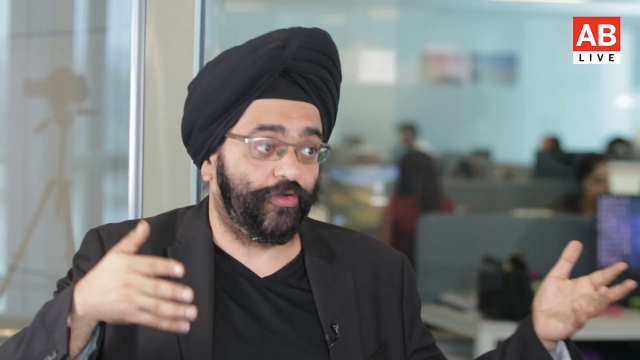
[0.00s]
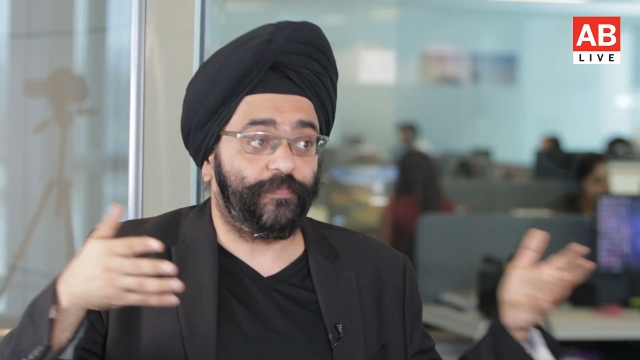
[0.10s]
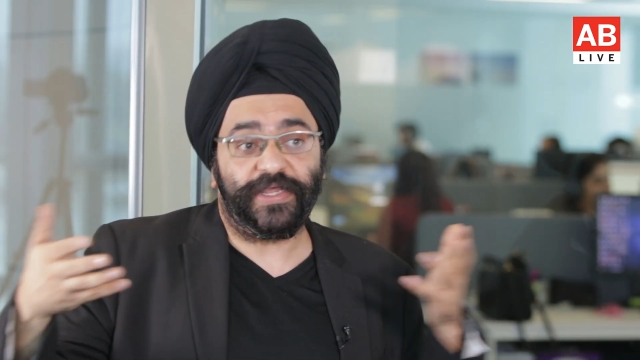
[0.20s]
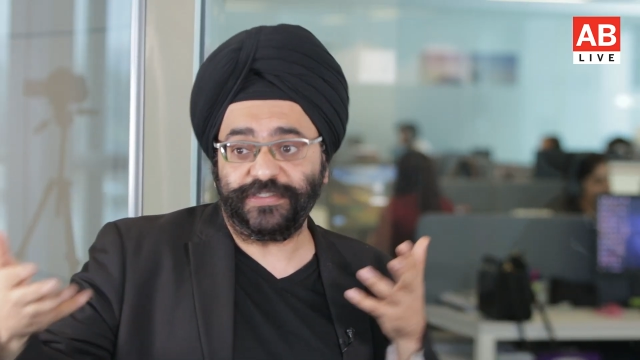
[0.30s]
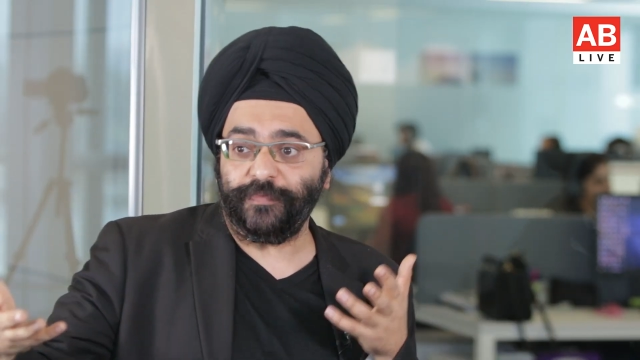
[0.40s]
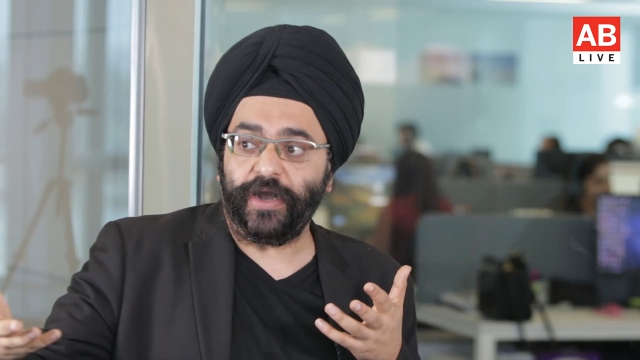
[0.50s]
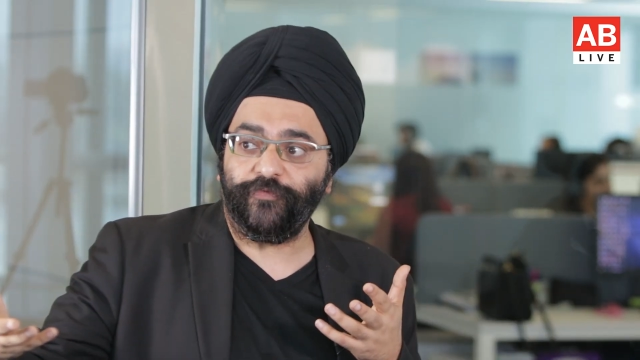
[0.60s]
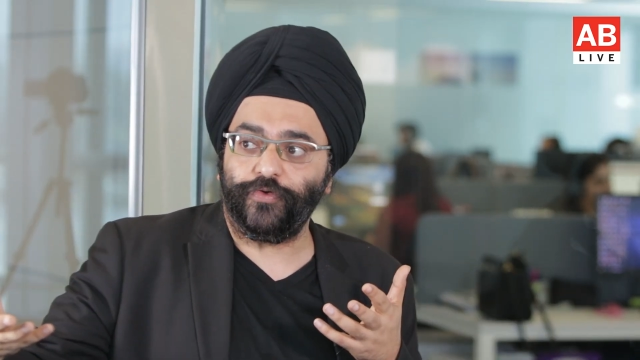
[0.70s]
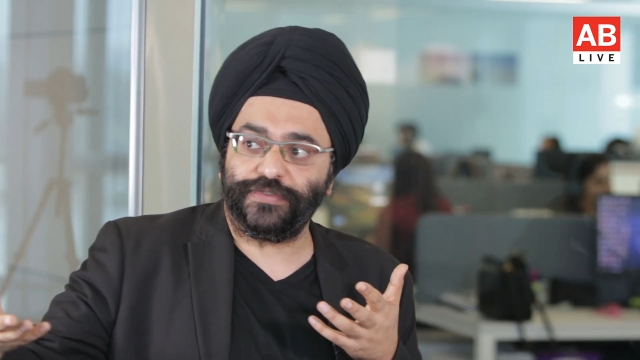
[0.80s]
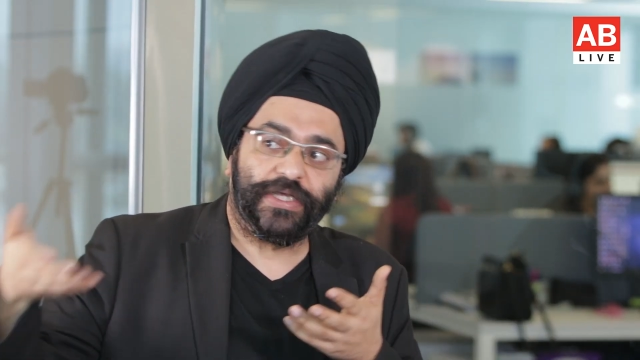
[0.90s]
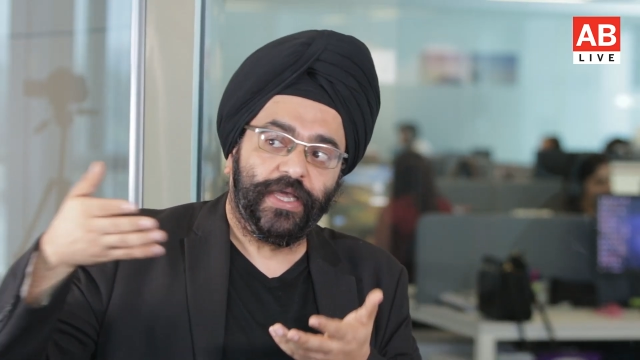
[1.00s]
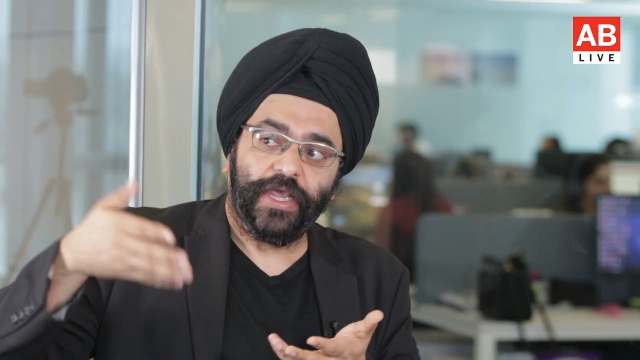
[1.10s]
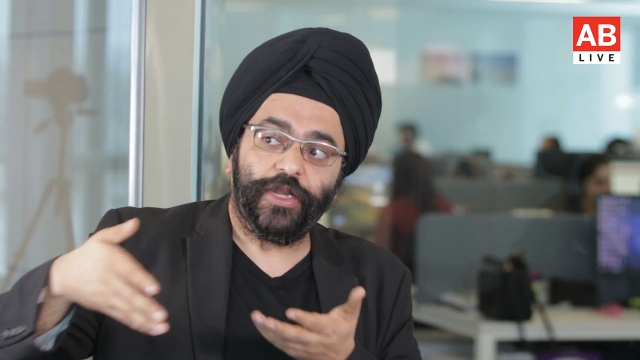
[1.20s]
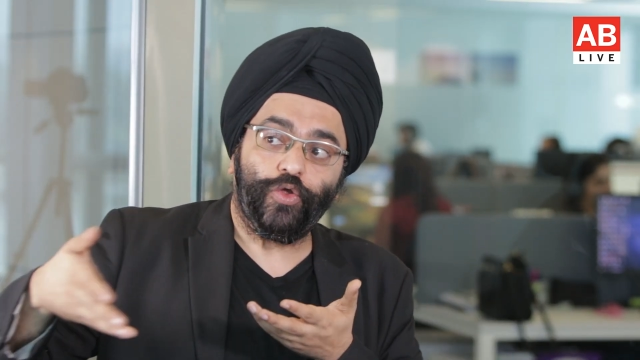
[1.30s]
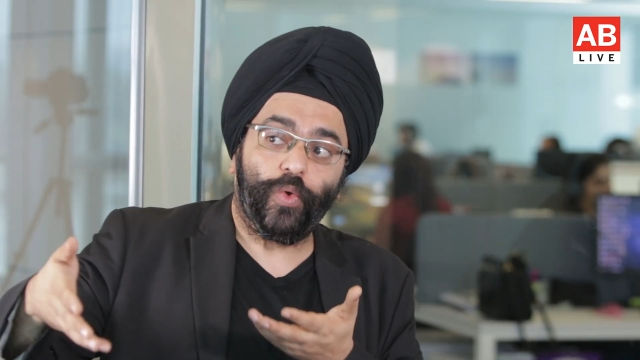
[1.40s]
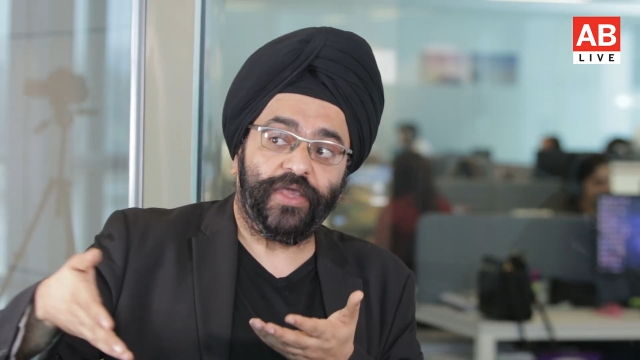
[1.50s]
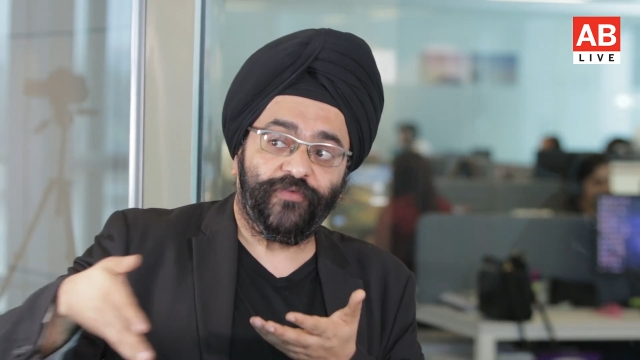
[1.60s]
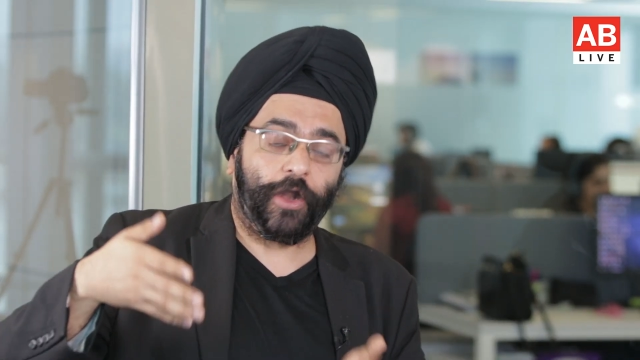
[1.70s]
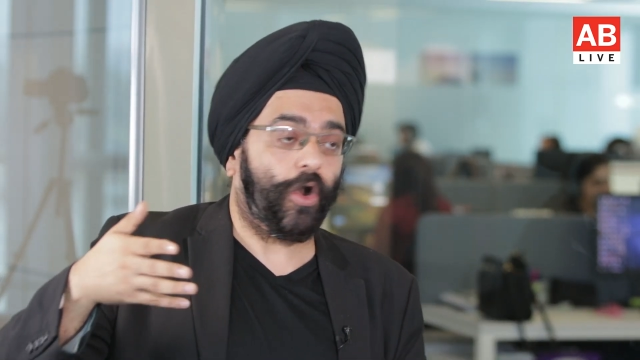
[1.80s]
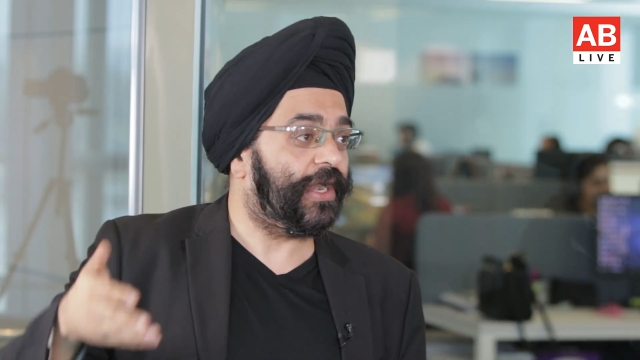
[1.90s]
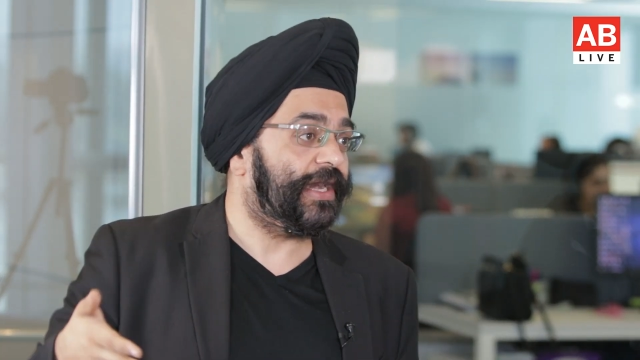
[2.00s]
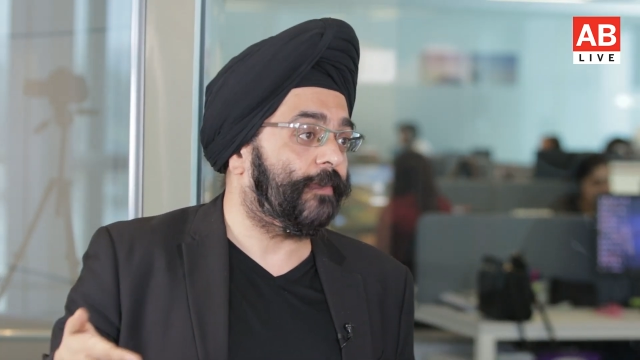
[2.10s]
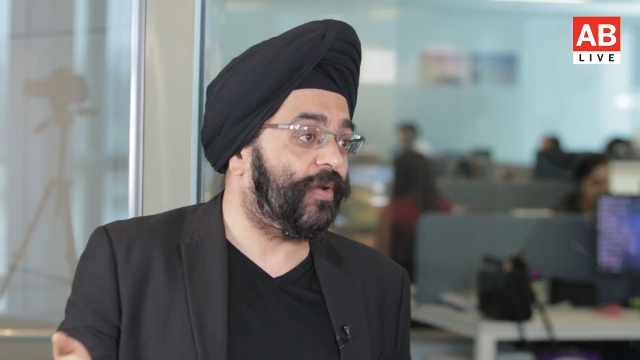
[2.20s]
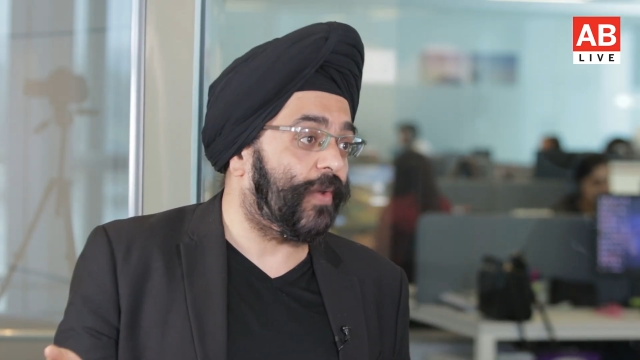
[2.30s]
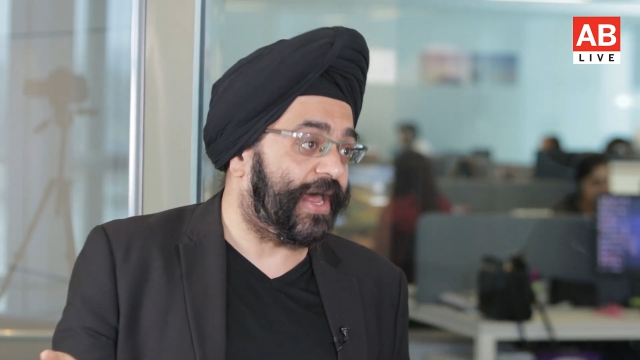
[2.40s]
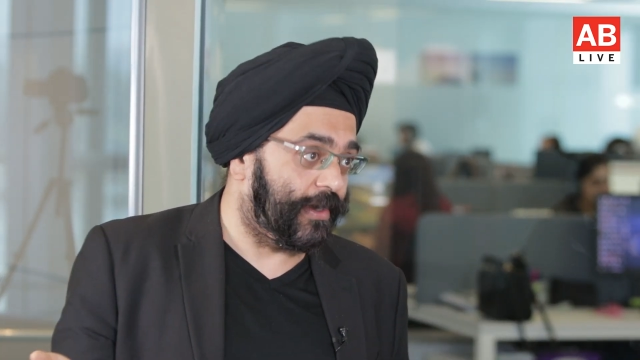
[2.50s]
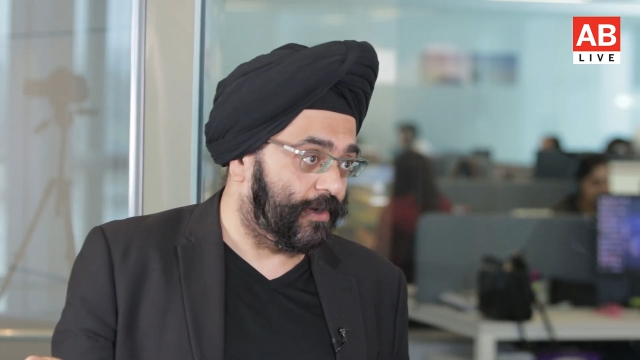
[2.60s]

phone plus smartphones, in UAE we are already number 1.